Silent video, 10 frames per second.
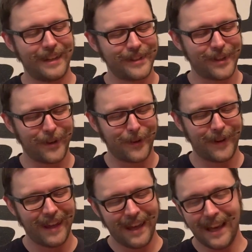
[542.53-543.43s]
So
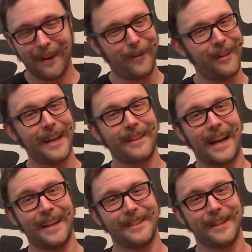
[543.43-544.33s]
if you like the
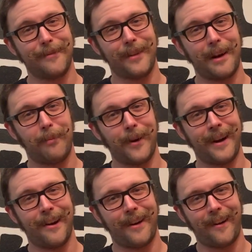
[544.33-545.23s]
kind of stuff that I'm putting
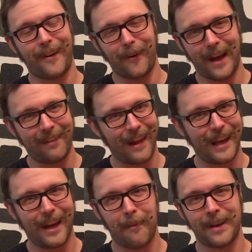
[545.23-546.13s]
out here, go ahead, like,
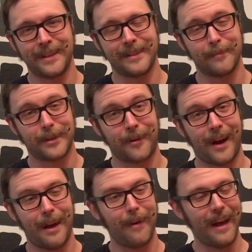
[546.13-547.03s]
comment, and
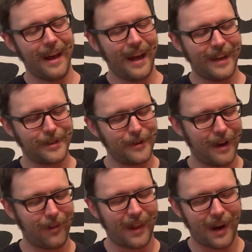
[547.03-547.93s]
subscribe. I do have
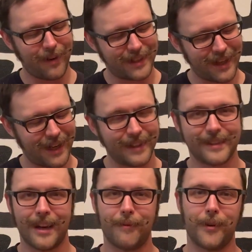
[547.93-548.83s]
a lot of exciting
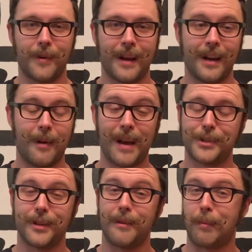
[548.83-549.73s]
stuff going on. I'm
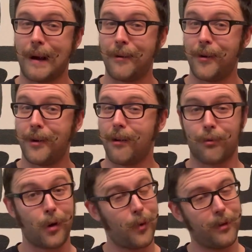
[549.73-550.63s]
actually a proud owner of
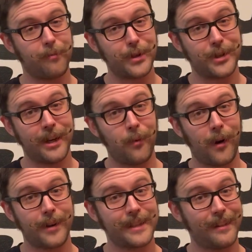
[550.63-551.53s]
Raw Wolf Machine
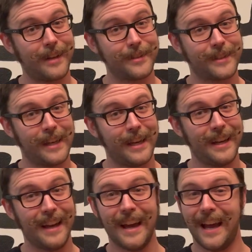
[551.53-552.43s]
Works, LLC,
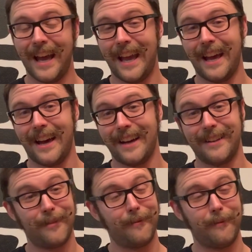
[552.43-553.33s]
a
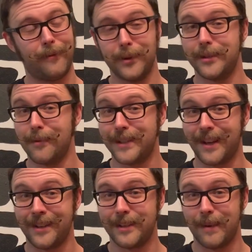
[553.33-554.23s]
full-service
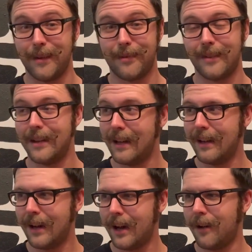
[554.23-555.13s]
gunsmith,
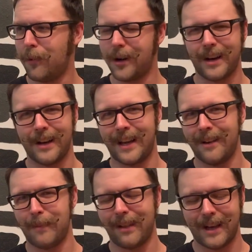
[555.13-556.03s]
working on getting
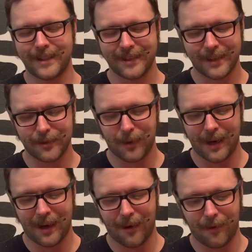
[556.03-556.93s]
my licenses right
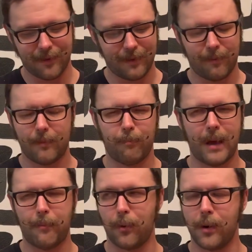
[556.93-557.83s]
now,
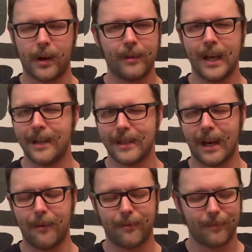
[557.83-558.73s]
paperwork in the
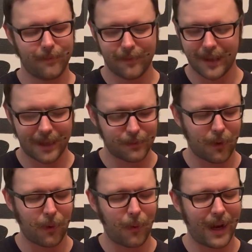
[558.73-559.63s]
ATF. That's what
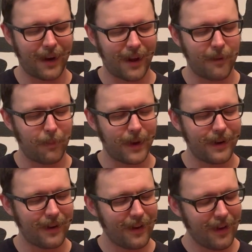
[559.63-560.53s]
we're waiting on.
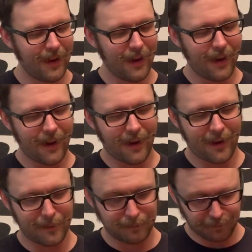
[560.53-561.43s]
But
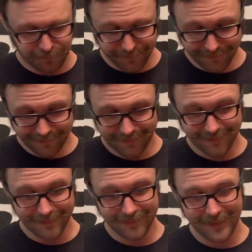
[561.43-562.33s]

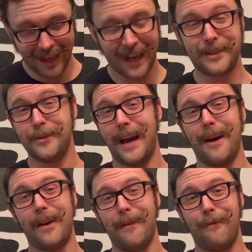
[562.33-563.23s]
I do have
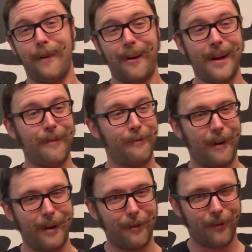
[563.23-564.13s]
a very,
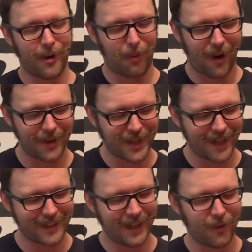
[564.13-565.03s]
very fun
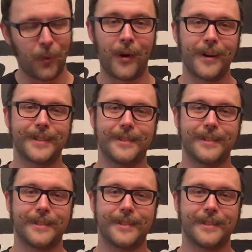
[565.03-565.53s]
project in the works.